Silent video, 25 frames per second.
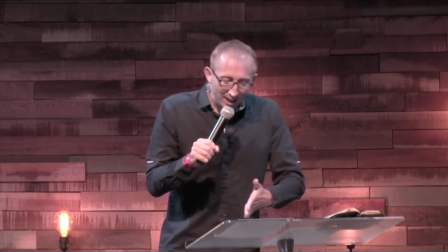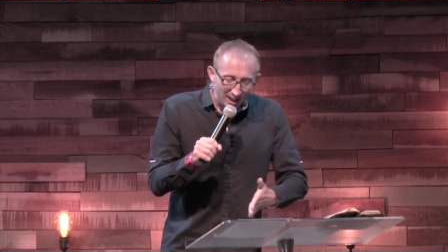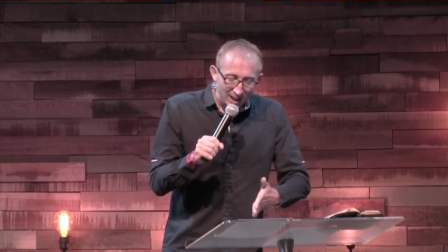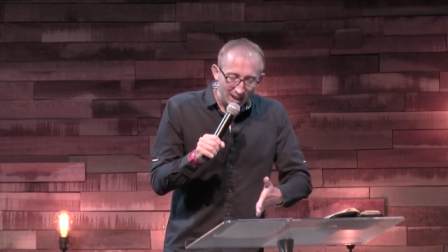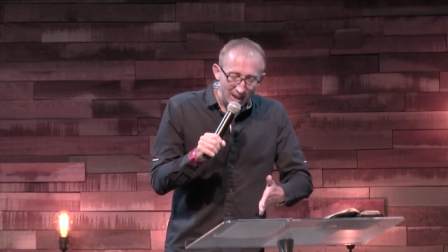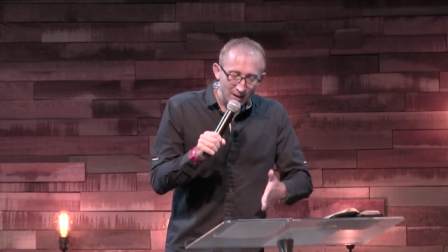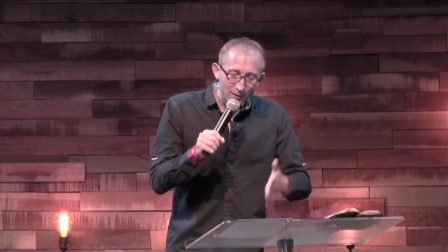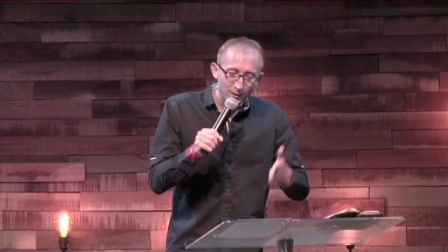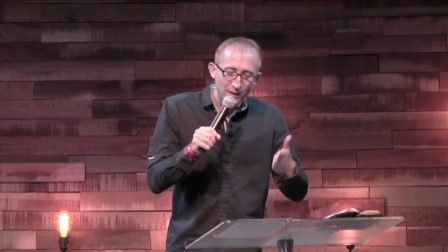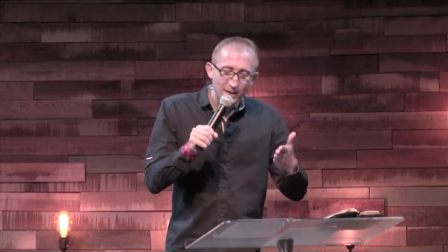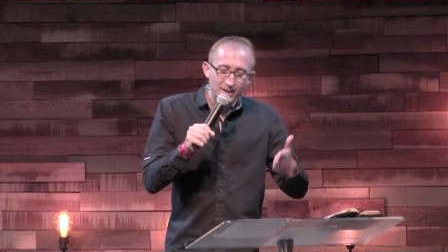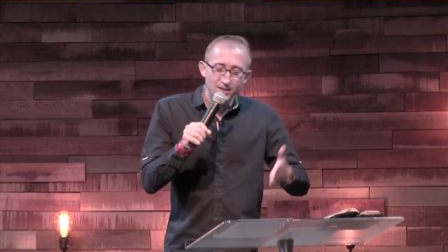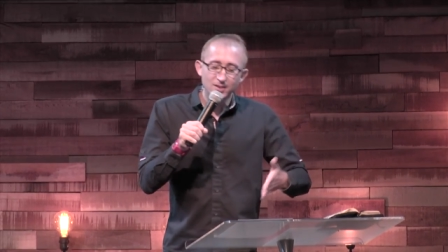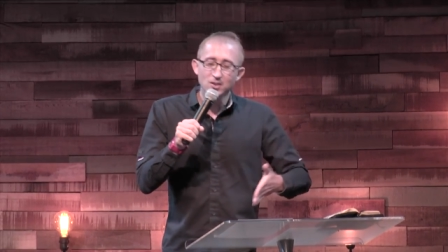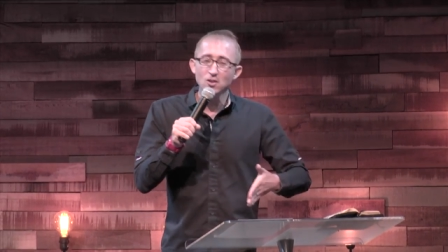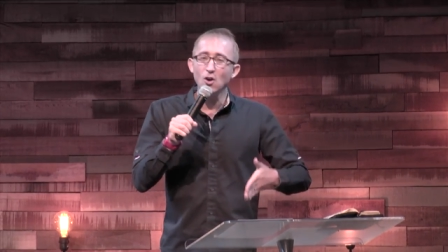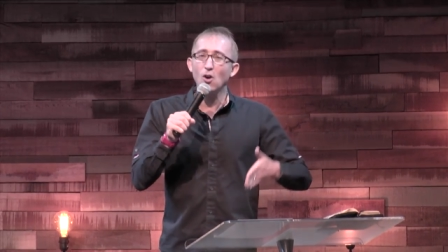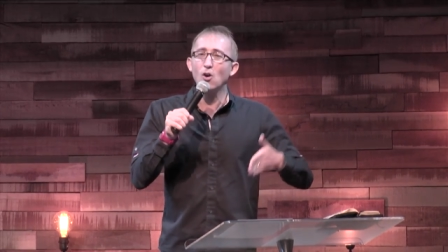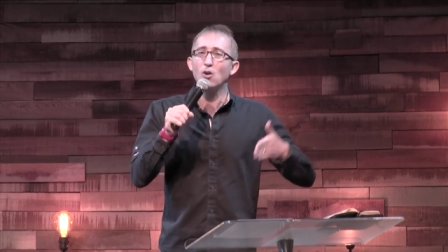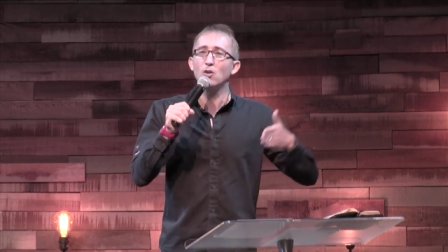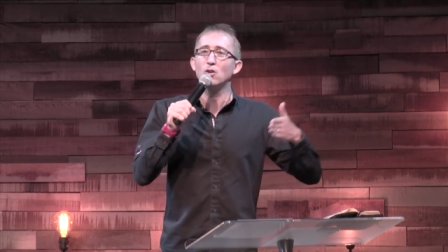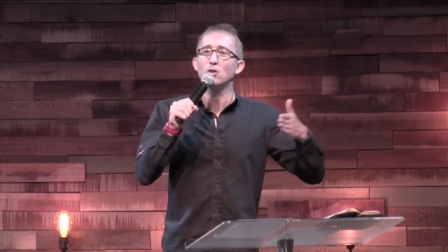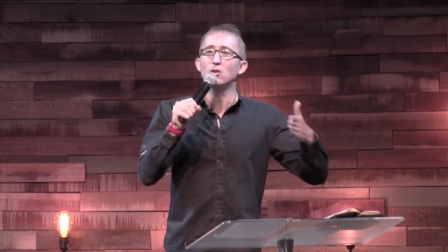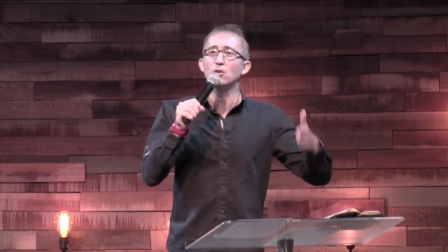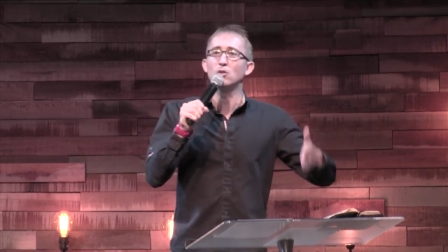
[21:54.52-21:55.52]
if he's
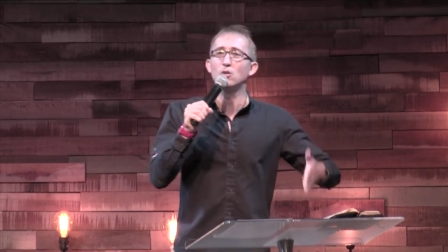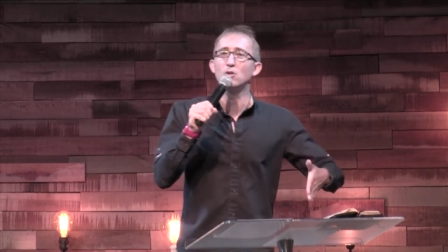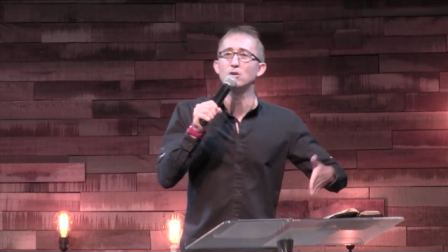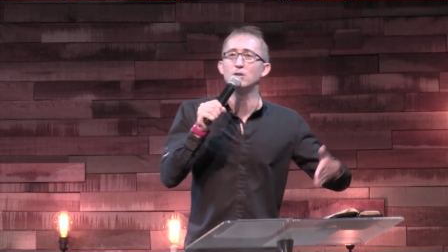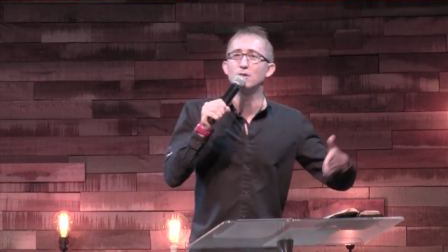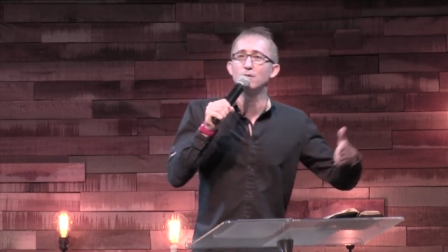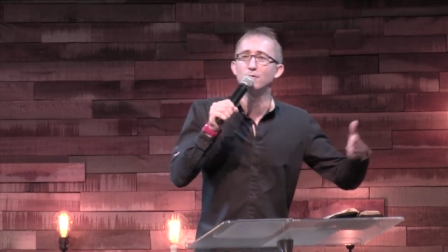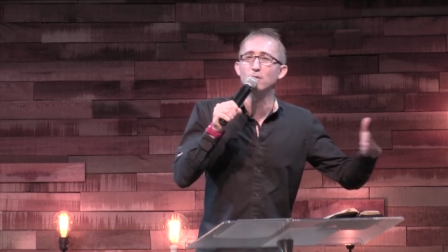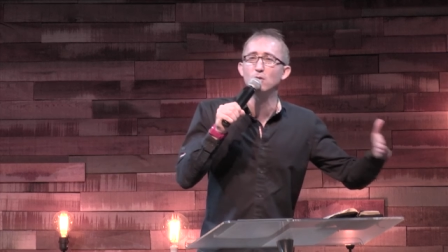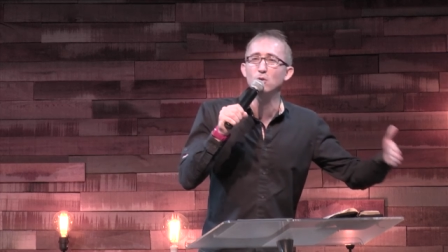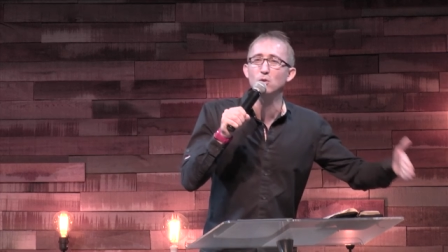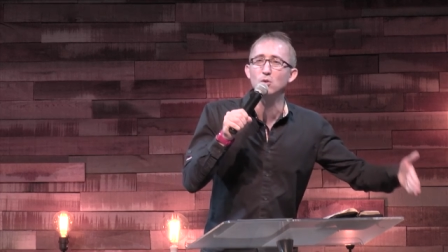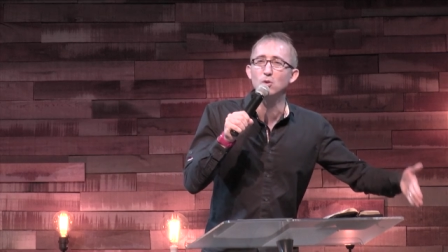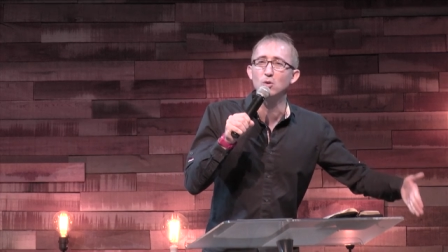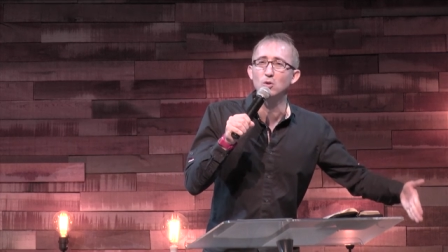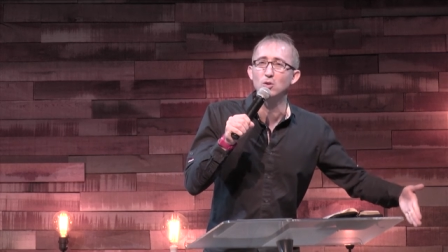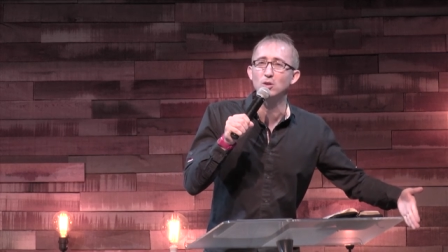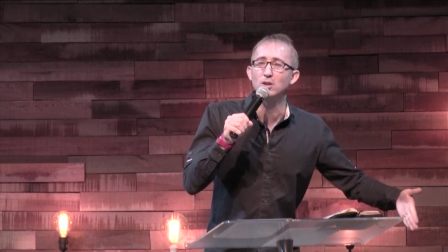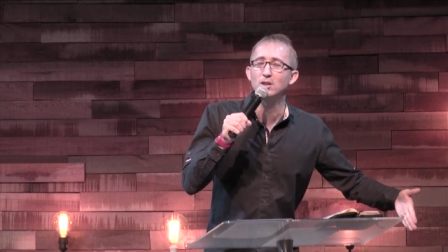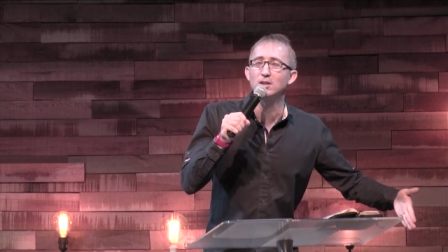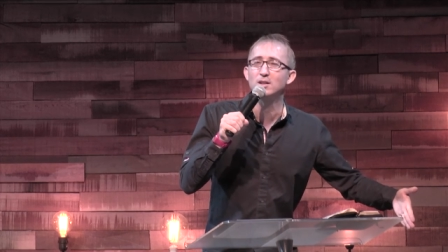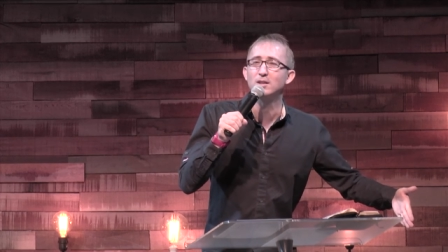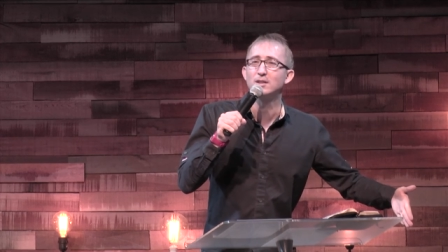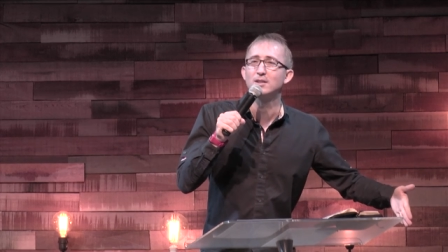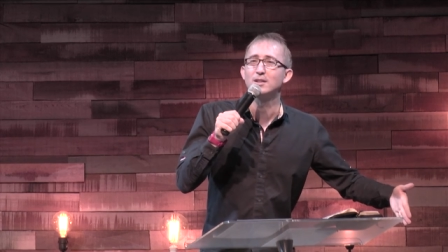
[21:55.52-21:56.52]
not Lord of
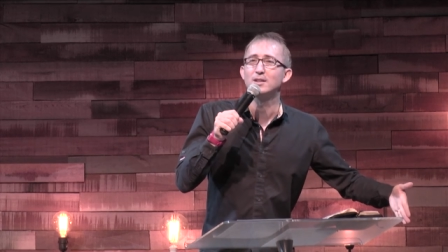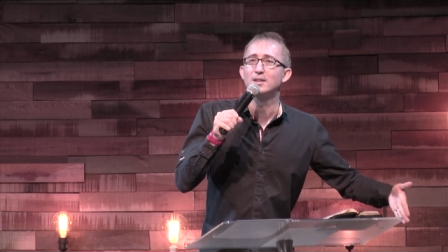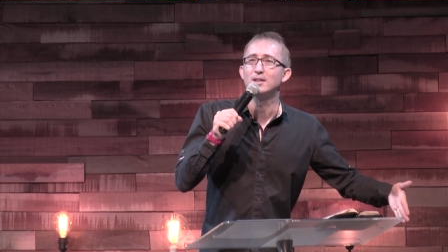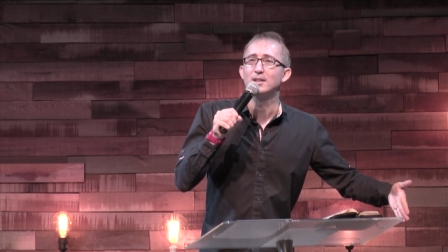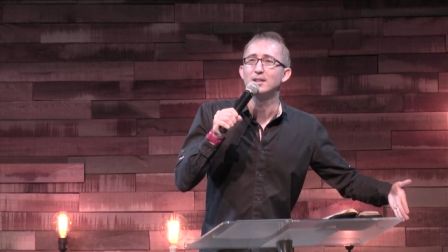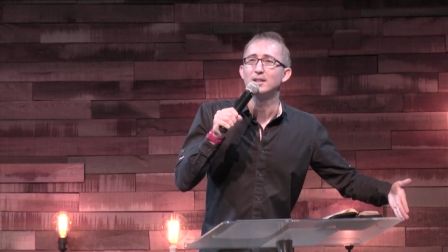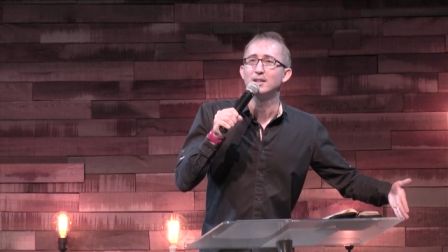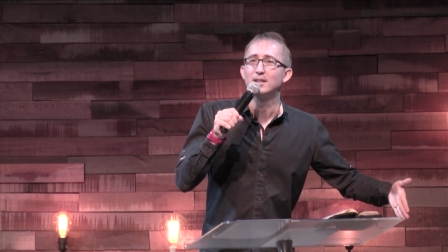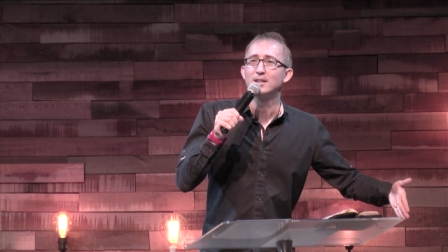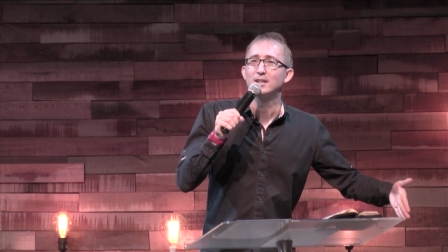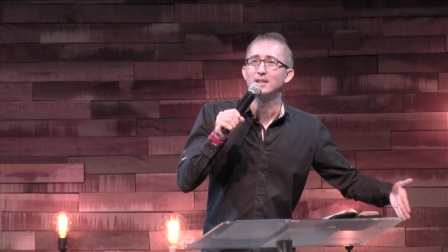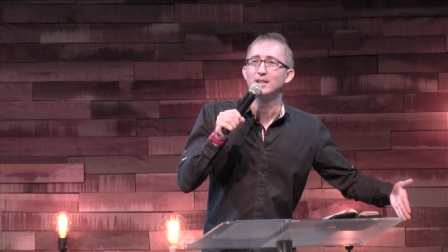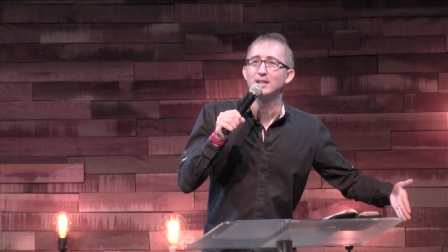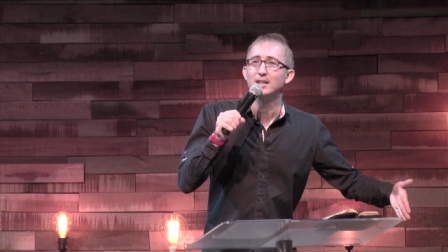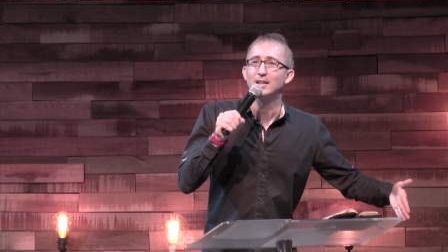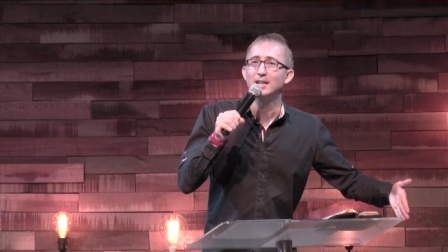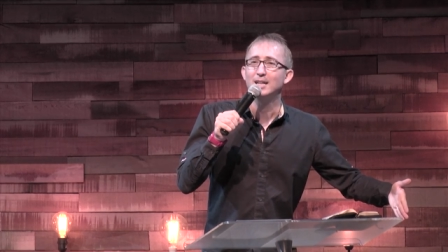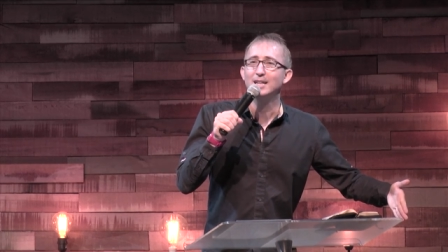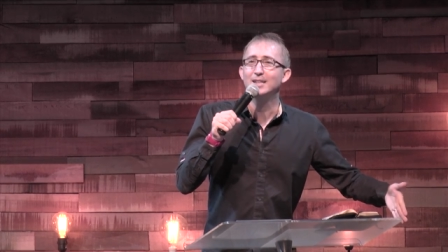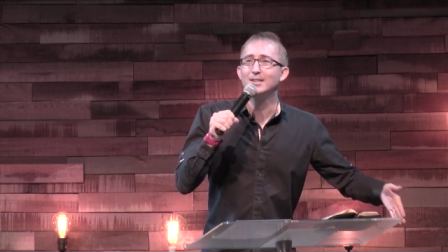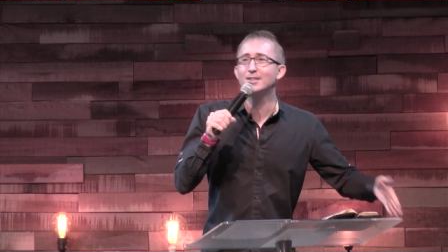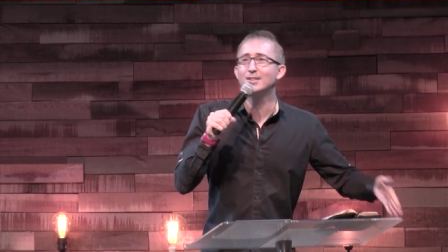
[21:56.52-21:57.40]
all, he's